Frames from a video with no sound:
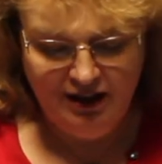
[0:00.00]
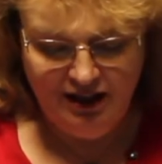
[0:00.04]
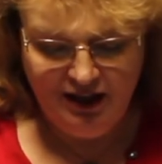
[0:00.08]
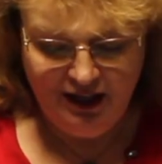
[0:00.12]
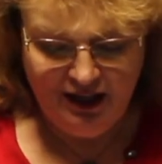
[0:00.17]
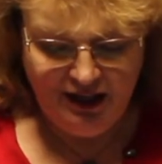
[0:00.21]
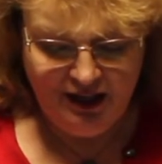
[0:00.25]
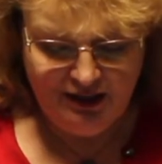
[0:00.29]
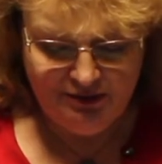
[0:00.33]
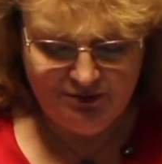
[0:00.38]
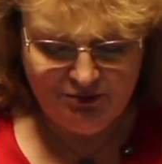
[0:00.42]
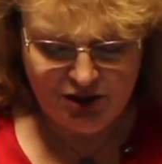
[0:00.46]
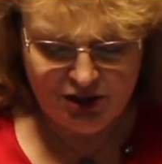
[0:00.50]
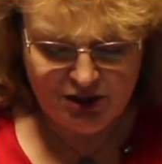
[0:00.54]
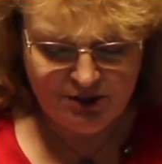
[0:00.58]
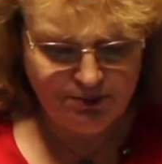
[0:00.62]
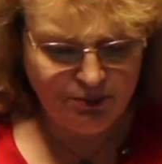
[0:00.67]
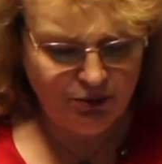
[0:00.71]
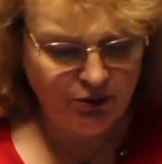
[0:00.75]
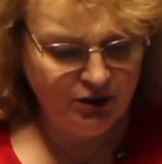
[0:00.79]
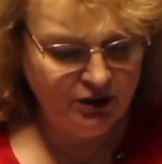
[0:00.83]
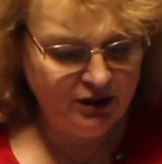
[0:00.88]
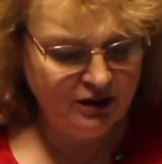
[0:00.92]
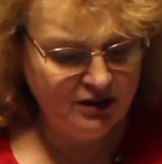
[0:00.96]
And I'm just
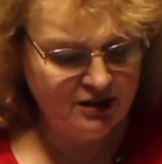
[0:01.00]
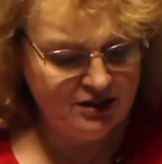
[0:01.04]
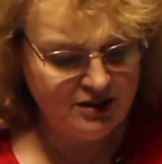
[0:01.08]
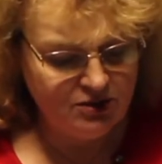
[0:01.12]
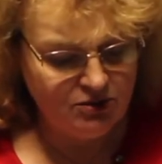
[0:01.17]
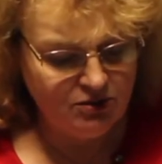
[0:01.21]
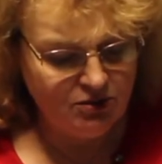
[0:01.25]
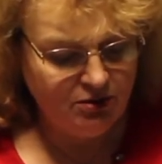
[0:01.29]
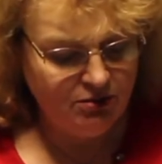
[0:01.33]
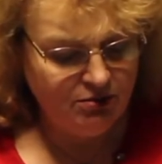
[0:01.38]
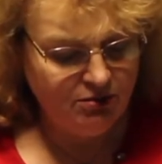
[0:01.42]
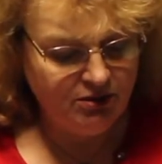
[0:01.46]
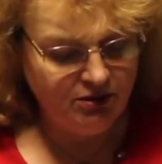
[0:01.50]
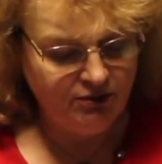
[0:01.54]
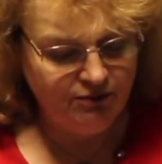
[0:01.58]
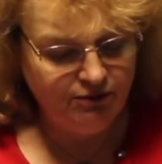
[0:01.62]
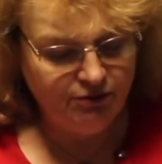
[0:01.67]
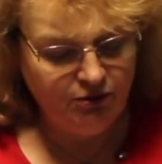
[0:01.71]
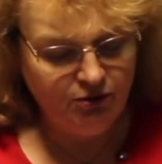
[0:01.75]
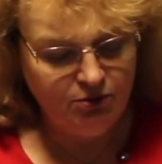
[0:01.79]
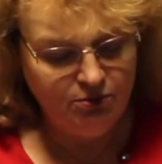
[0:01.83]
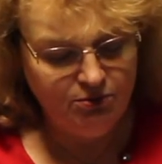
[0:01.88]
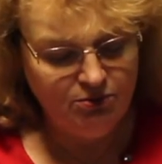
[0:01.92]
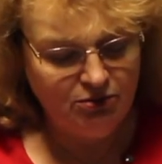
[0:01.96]
putting this on with a
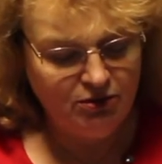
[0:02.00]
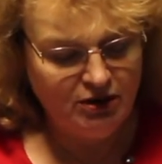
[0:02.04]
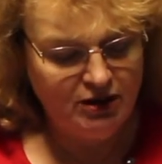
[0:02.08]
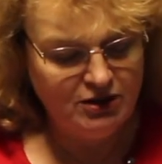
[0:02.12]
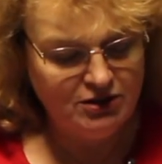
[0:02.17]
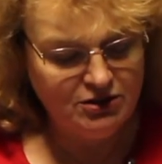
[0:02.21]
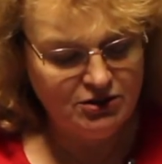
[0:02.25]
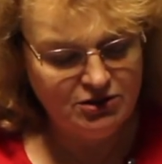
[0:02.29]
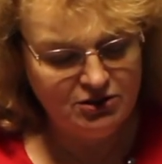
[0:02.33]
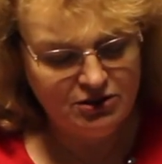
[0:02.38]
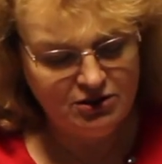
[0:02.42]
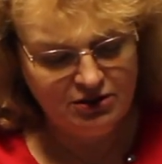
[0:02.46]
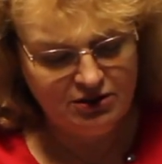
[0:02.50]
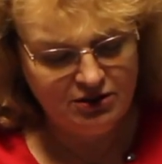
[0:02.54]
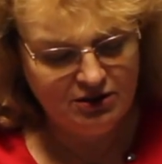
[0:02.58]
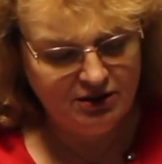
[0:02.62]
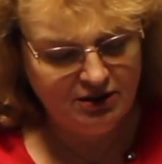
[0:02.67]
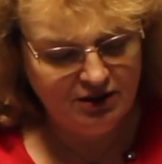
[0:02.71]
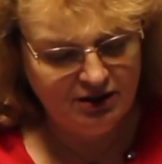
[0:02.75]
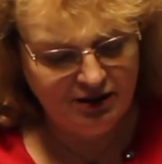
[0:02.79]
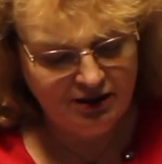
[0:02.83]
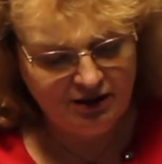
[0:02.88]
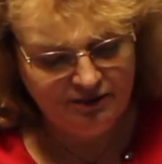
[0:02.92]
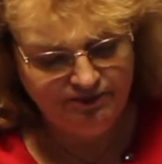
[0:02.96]
foam brush.
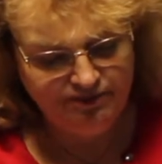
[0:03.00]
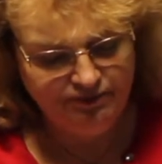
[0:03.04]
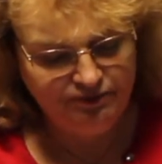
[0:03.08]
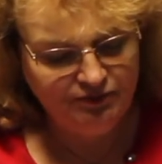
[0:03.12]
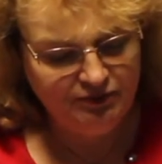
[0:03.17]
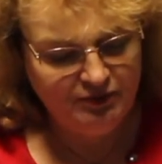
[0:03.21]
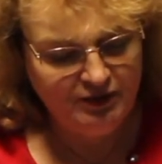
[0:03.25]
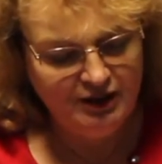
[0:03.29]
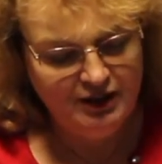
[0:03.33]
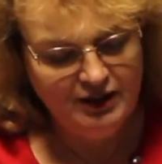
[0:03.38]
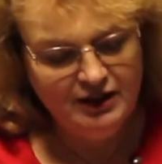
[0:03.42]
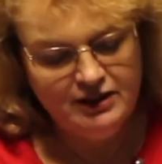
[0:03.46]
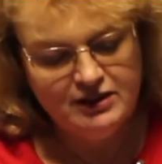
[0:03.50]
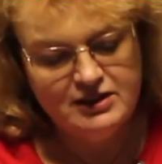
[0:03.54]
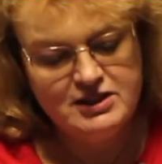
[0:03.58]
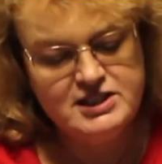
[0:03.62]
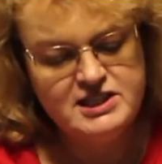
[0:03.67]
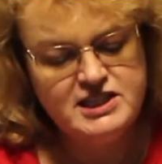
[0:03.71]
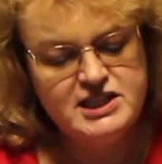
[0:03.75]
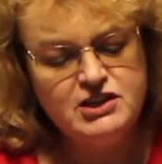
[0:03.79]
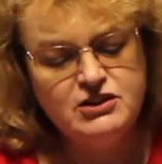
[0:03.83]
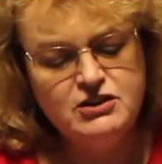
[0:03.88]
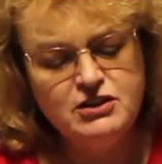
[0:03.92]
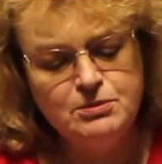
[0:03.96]
The
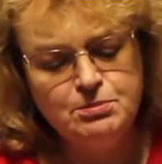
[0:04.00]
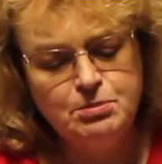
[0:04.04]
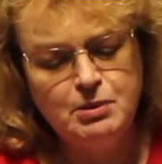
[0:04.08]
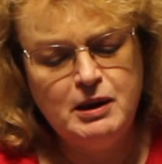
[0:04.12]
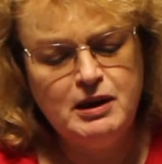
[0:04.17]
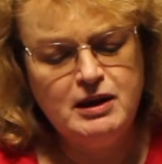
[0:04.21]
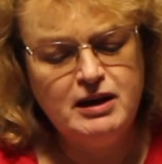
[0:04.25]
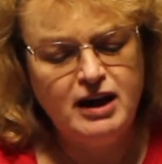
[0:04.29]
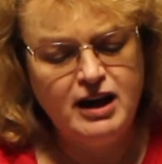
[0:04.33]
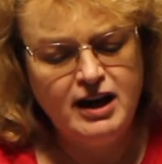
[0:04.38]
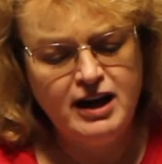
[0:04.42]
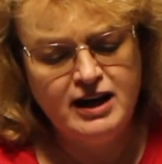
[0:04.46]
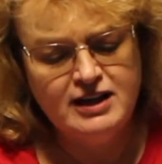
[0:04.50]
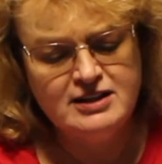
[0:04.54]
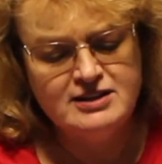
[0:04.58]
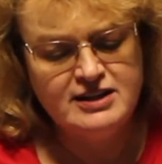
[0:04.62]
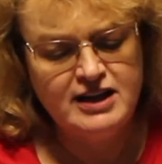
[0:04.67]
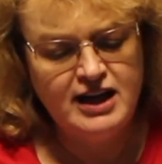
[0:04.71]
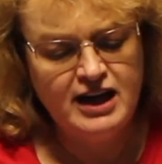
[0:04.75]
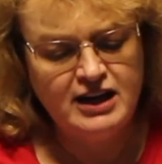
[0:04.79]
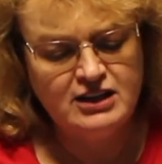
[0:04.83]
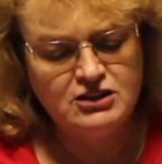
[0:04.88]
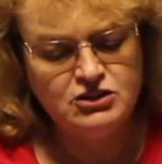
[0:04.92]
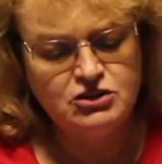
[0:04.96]
ceiling paint, I had to
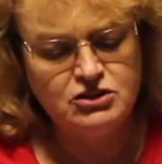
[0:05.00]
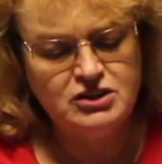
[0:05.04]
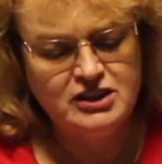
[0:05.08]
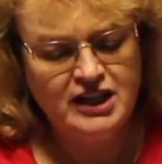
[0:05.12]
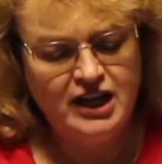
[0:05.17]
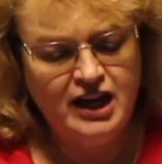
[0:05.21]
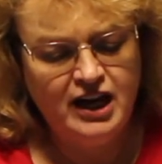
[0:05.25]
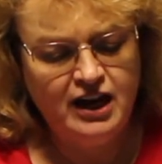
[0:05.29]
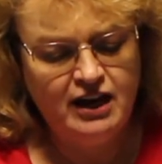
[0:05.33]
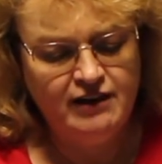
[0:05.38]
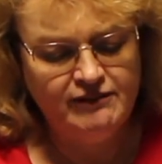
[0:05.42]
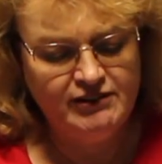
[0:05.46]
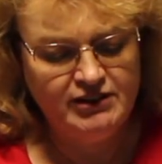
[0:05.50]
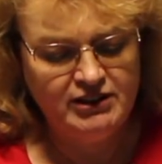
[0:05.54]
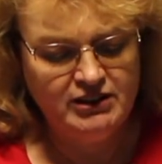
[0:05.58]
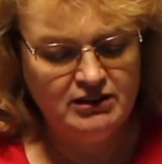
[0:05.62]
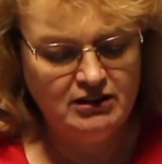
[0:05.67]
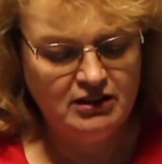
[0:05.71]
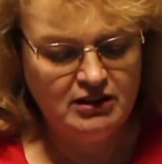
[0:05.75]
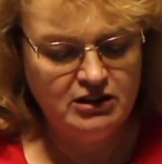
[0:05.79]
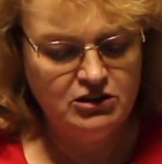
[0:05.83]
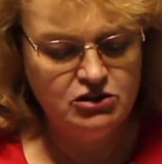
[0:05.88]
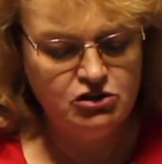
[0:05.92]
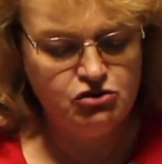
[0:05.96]
actually have it
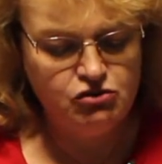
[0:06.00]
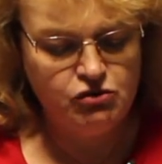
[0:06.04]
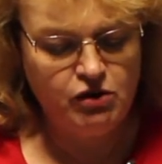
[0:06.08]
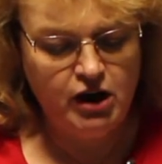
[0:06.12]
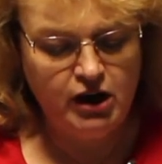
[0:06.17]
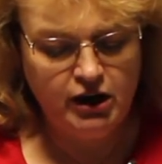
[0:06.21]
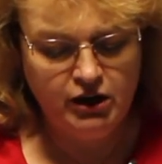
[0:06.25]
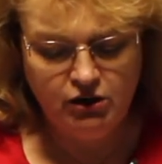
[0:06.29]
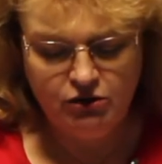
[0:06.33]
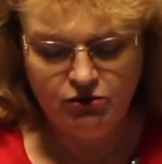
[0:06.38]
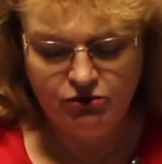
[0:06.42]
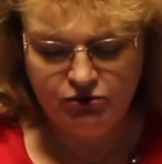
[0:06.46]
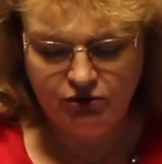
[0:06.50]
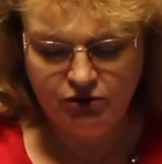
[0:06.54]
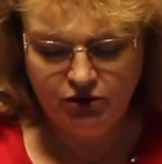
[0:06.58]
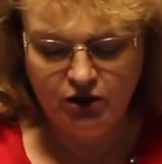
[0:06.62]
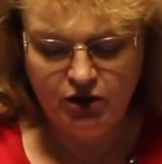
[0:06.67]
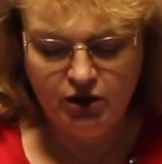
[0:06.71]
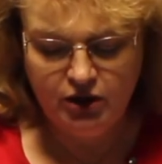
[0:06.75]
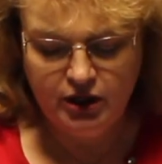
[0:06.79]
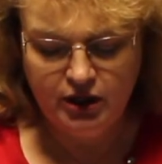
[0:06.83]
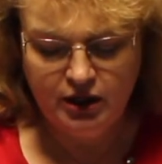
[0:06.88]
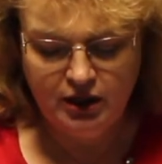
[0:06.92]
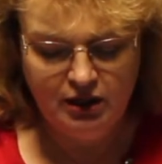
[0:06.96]
like dry
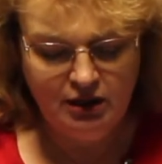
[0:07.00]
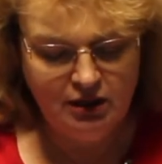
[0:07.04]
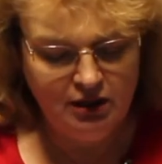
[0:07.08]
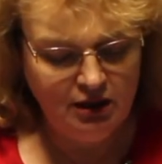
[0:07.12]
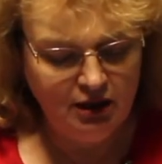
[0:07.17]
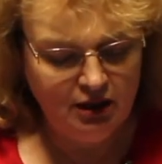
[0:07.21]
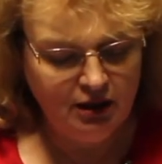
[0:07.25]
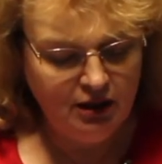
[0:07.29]
overnight.